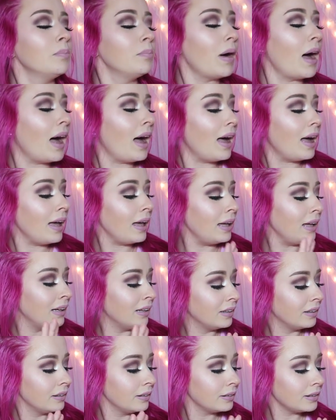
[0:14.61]
Bye.
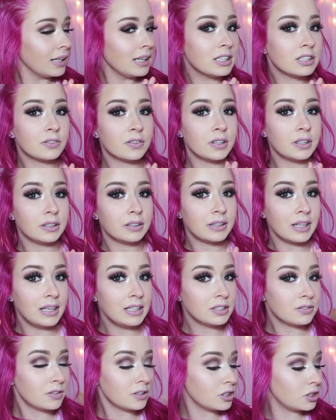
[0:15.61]

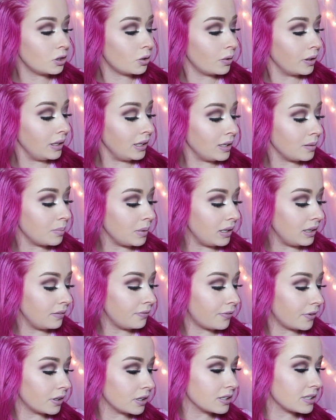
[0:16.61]
Thanks for joining me
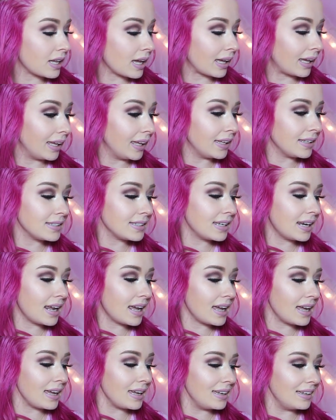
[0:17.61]
for a second
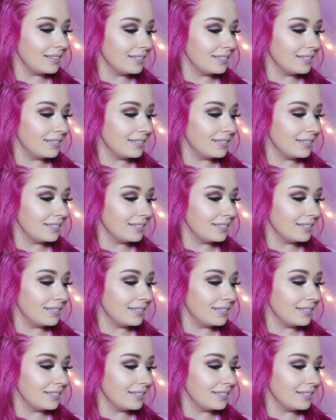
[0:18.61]
today.